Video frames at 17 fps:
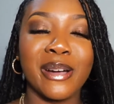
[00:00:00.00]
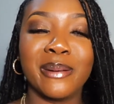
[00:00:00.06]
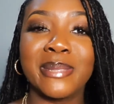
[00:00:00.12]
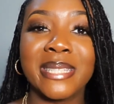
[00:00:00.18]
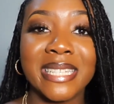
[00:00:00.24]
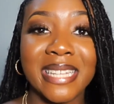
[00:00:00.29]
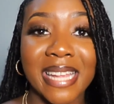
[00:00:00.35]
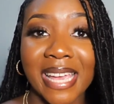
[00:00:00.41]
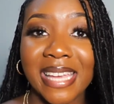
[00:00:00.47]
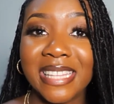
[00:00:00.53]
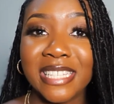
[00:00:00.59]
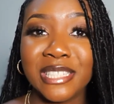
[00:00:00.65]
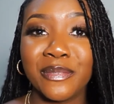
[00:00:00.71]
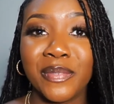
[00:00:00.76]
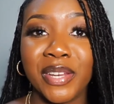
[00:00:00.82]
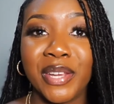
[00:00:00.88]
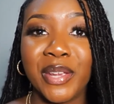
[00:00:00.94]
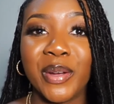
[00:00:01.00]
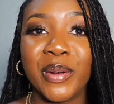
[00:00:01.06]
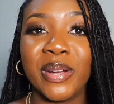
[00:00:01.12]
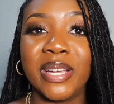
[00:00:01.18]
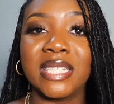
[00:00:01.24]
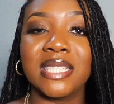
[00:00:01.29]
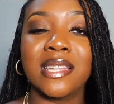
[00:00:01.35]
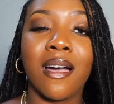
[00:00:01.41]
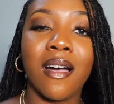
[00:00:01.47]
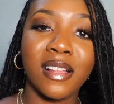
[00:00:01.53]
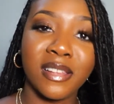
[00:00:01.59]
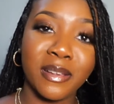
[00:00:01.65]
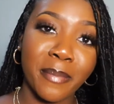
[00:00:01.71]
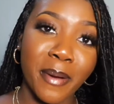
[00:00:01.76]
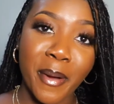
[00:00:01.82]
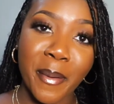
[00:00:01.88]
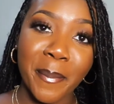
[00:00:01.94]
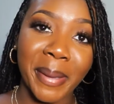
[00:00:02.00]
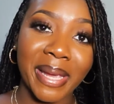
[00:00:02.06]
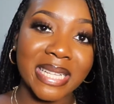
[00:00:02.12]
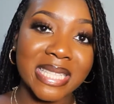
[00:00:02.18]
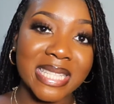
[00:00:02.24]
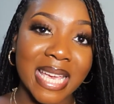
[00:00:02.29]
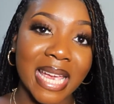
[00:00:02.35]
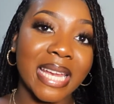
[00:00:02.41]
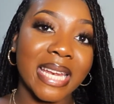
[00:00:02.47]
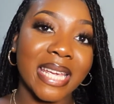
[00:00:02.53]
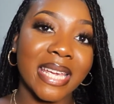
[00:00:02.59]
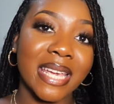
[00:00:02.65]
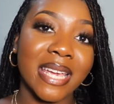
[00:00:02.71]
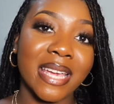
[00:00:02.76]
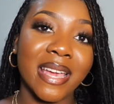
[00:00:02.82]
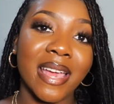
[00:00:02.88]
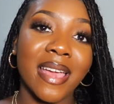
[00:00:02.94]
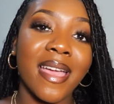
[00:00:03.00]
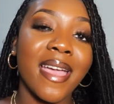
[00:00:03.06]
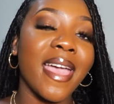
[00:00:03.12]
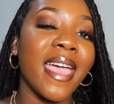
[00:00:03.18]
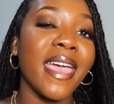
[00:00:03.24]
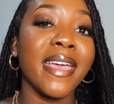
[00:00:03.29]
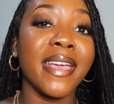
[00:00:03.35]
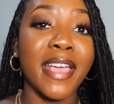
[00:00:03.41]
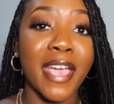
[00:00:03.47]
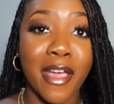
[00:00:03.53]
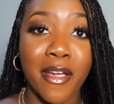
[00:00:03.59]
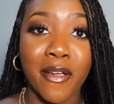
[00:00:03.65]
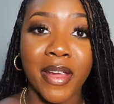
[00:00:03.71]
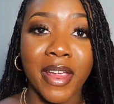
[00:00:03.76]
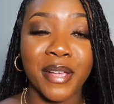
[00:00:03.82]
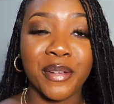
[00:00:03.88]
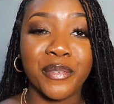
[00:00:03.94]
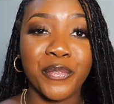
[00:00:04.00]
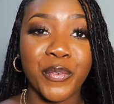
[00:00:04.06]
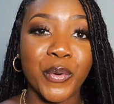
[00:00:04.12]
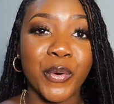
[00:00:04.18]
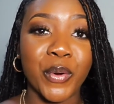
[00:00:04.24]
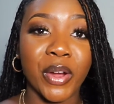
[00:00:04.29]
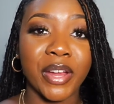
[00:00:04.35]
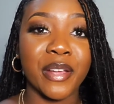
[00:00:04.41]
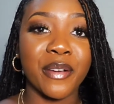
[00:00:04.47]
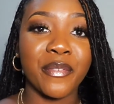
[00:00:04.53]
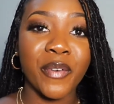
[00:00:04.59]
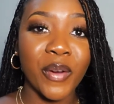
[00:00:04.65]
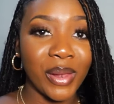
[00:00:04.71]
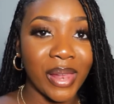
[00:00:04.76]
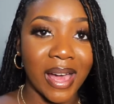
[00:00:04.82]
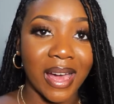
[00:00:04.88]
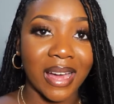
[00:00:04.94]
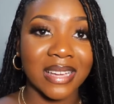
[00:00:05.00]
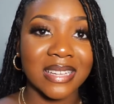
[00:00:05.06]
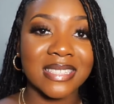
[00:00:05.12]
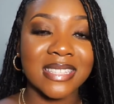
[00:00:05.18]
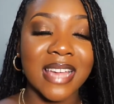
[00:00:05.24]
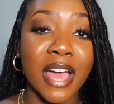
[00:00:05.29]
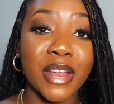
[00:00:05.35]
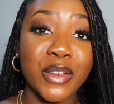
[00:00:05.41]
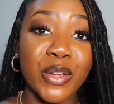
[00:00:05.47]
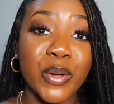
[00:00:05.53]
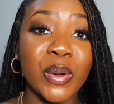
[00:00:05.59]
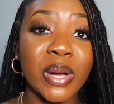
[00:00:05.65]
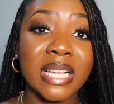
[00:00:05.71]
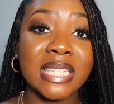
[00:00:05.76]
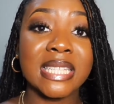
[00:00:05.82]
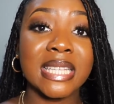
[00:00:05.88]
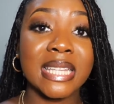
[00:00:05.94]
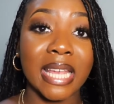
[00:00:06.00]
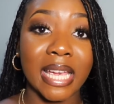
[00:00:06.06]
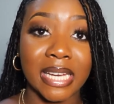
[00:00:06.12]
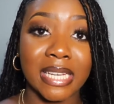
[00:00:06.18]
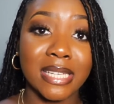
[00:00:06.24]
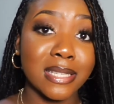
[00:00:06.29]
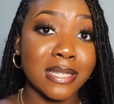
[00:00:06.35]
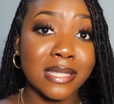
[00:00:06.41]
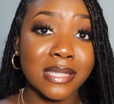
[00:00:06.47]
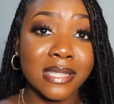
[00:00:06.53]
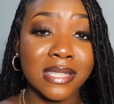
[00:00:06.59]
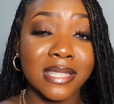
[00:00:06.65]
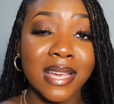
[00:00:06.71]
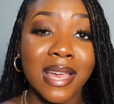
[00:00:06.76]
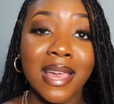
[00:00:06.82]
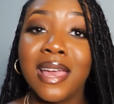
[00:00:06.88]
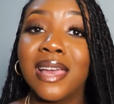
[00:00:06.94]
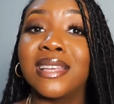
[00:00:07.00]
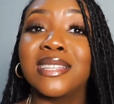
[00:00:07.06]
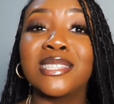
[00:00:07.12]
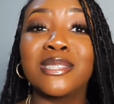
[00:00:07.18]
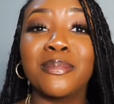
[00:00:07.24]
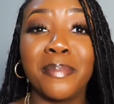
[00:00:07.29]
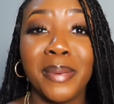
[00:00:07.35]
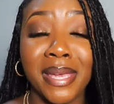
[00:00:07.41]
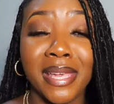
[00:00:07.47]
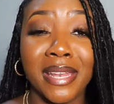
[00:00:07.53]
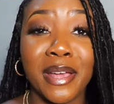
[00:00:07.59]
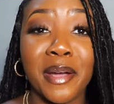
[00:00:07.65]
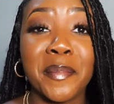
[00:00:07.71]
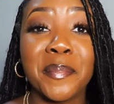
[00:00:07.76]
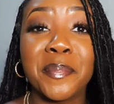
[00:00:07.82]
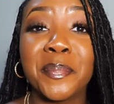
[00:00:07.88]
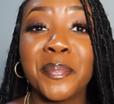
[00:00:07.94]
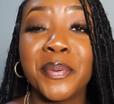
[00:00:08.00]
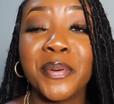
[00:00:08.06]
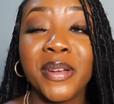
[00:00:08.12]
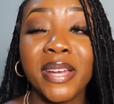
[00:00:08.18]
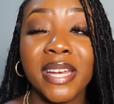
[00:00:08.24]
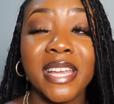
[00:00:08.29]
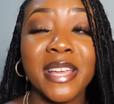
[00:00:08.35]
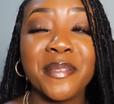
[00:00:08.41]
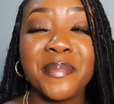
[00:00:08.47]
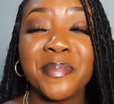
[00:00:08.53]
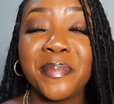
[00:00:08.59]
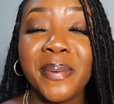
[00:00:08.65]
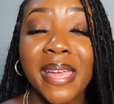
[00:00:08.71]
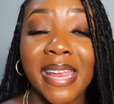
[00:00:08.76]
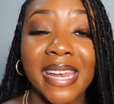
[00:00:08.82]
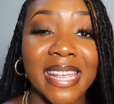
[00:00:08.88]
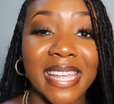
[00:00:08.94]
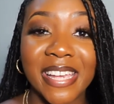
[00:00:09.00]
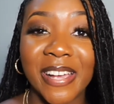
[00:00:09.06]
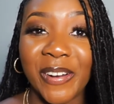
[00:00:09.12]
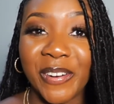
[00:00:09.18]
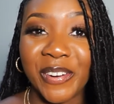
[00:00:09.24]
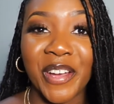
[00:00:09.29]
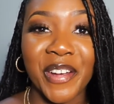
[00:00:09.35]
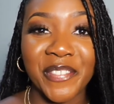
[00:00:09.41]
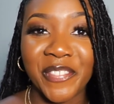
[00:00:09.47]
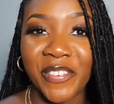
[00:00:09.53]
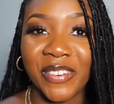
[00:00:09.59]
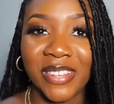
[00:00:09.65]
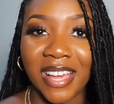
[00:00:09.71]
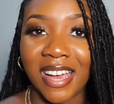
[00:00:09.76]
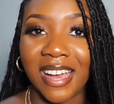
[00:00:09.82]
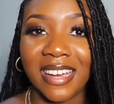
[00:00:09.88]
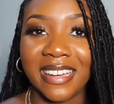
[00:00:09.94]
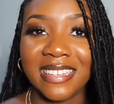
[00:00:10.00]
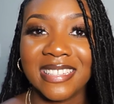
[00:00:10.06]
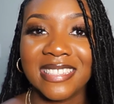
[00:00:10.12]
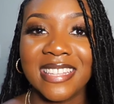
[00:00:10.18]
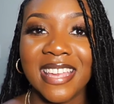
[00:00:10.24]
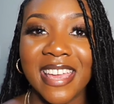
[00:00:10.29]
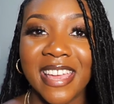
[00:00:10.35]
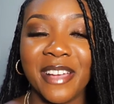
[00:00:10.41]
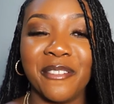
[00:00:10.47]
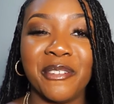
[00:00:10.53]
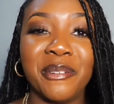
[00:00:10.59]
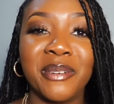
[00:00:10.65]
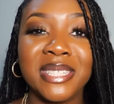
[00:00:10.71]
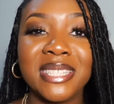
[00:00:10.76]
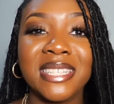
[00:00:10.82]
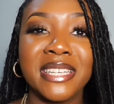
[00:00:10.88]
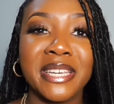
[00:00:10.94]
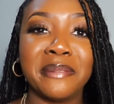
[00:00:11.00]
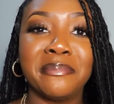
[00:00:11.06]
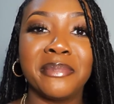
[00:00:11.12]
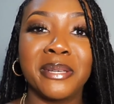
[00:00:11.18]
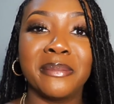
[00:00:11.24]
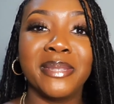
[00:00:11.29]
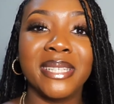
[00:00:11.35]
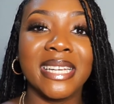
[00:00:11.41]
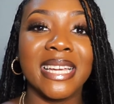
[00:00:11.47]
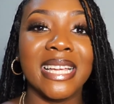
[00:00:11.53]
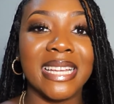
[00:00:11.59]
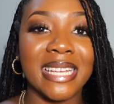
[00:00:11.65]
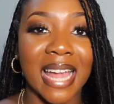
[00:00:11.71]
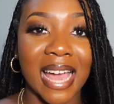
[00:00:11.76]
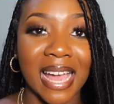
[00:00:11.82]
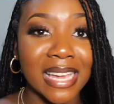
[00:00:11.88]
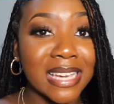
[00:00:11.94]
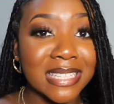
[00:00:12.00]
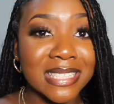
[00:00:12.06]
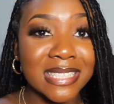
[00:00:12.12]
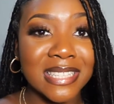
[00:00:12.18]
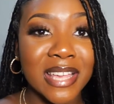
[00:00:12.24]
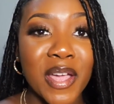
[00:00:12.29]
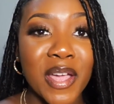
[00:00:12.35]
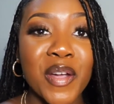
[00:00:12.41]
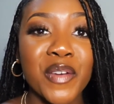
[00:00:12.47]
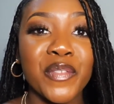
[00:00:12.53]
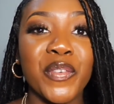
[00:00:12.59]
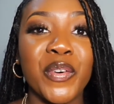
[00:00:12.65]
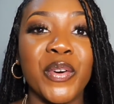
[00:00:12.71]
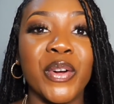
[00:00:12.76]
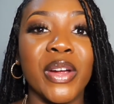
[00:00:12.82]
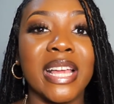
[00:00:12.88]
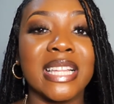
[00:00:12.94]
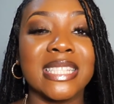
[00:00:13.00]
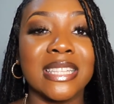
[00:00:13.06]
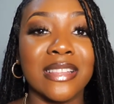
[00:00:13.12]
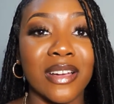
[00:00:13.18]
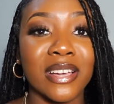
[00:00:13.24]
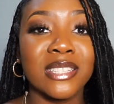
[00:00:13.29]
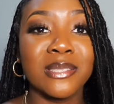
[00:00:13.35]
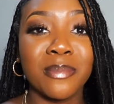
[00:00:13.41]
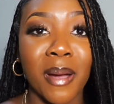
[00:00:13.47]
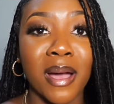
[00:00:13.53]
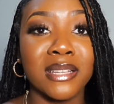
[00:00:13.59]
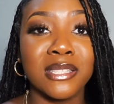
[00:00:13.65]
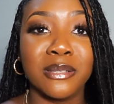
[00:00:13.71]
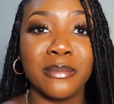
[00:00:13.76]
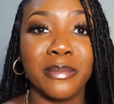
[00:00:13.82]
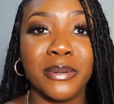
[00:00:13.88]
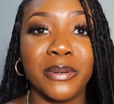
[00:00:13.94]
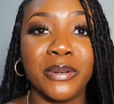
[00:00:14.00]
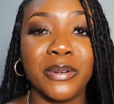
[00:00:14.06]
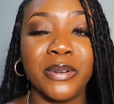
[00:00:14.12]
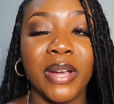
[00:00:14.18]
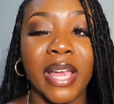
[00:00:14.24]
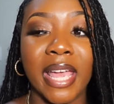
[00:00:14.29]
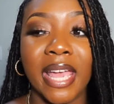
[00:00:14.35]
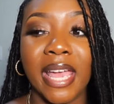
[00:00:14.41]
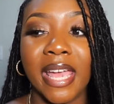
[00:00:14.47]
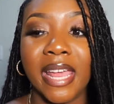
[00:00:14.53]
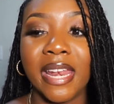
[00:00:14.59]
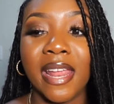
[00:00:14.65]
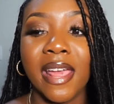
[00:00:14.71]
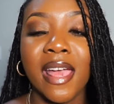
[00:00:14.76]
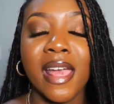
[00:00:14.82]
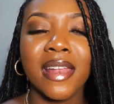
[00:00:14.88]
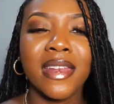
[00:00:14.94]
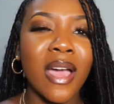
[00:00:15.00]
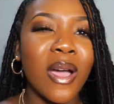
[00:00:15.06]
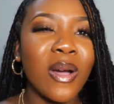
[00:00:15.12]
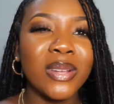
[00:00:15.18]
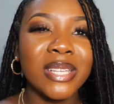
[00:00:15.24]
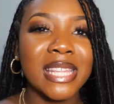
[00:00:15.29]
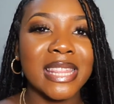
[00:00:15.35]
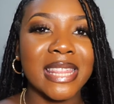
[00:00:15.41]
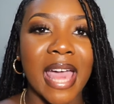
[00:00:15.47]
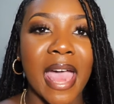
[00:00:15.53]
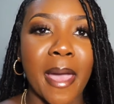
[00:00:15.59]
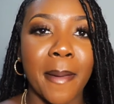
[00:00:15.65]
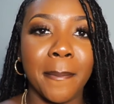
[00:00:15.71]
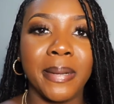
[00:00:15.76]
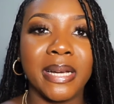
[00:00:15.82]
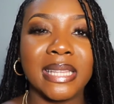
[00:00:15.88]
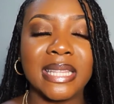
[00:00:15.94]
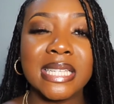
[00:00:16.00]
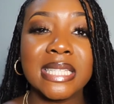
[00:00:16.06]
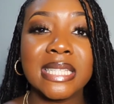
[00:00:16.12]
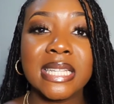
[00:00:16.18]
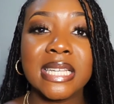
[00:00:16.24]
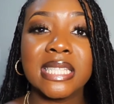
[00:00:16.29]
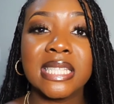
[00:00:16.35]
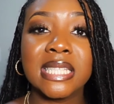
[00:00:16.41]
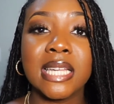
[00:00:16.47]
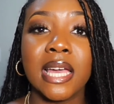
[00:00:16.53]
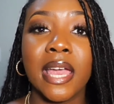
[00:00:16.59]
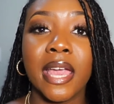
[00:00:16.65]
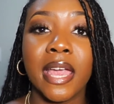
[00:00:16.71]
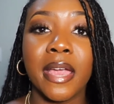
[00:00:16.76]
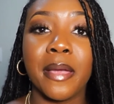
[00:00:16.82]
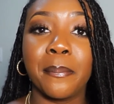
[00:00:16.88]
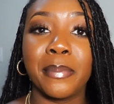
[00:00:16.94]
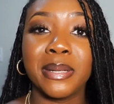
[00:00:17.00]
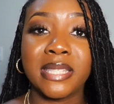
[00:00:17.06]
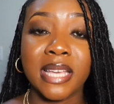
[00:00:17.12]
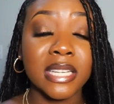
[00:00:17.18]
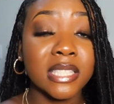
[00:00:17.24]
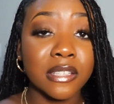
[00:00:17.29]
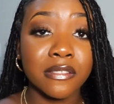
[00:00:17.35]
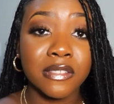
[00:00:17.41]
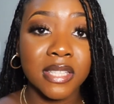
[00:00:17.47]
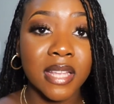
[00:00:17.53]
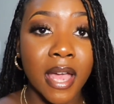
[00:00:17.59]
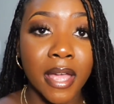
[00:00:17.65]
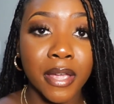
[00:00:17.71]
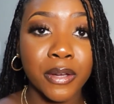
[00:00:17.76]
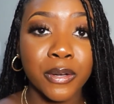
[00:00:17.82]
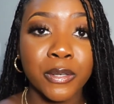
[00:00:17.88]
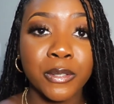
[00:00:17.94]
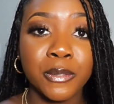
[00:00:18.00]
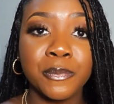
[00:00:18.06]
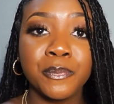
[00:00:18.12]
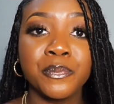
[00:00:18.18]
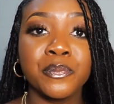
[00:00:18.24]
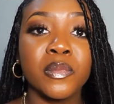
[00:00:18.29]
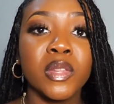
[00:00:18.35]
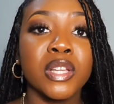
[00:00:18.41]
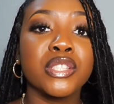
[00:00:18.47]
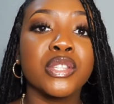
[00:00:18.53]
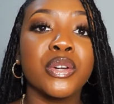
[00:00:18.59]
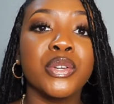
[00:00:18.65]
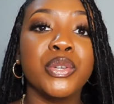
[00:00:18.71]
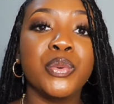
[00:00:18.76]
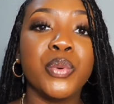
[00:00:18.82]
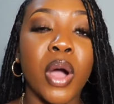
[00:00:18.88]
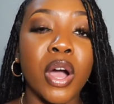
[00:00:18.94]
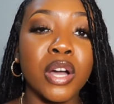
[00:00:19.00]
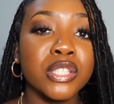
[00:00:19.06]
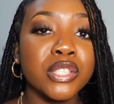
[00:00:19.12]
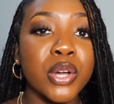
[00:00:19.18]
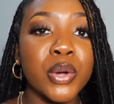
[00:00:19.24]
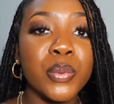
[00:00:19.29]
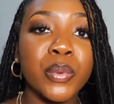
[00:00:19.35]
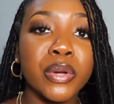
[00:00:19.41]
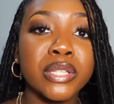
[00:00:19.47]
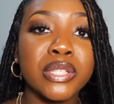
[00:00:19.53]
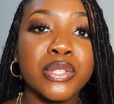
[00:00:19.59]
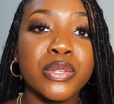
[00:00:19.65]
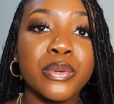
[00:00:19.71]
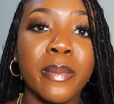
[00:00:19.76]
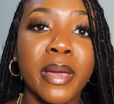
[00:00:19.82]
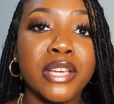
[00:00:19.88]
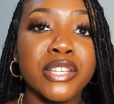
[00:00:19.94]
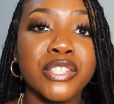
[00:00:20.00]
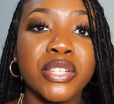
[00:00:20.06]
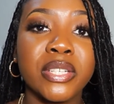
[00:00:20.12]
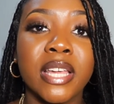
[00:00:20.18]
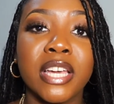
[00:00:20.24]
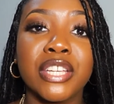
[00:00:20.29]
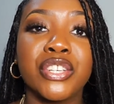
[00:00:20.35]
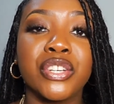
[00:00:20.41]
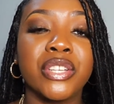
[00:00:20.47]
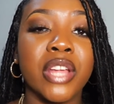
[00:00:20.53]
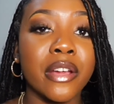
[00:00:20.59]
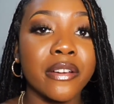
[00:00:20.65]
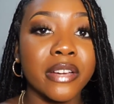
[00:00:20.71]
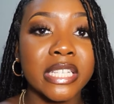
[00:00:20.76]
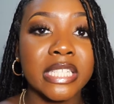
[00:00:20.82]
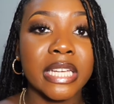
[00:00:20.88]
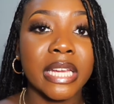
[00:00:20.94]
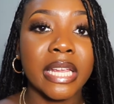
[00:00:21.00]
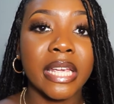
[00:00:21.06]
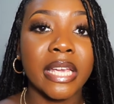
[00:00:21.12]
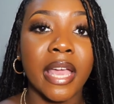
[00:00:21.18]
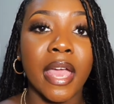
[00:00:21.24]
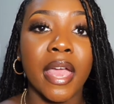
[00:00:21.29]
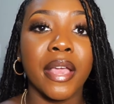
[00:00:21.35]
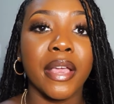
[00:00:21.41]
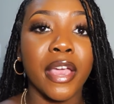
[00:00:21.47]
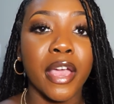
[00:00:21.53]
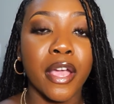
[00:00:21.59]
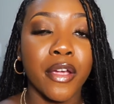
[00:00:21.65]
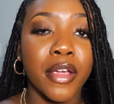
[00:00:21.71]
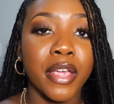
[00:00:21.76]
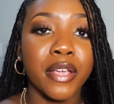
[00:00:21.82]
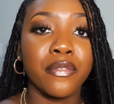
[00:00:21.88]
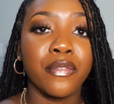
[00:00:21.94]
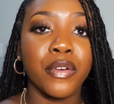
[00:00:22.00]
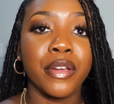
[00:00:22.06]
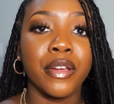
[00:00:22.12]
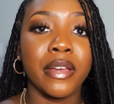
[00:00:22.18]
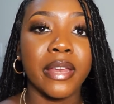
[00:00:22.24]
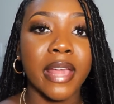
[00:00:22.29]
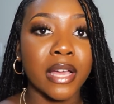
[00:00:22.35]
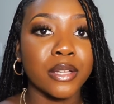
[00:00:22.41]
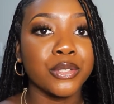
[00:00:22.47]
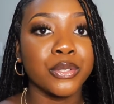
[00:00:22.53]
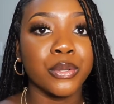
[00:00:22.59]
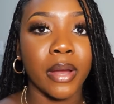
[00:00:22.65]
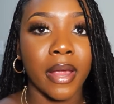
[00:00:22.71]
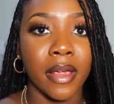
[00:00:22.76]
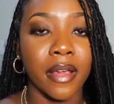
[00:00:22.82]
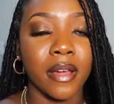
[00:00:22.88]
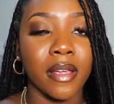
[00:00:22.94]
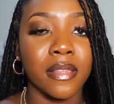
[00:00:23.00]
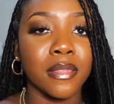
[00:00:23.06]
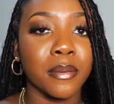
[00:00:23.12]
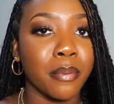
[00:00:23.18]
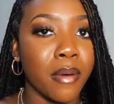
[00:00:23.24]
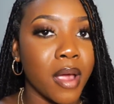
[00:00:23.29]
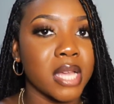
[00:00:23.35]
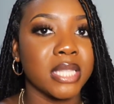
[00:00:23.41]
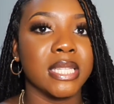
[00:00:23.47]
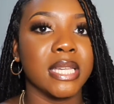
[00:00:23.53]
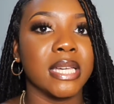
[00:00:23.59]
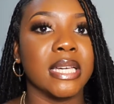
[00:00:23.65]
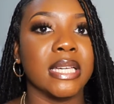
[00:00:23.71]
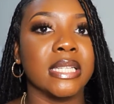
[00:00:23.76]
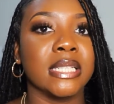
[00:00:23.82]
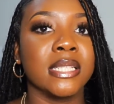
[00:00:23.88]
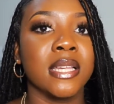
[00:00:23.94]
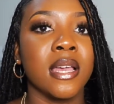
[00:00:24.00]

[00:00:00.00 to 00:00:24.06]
Today this video is all about maintaining and caring for your faux locks. I know us ladies spend a pretty penny on our faux locks and we want to keep them looking nice for as long as possible. And not only that, but this is a protective style, so you also want to make sure that you're nourishing and caring for your natural hair in the process.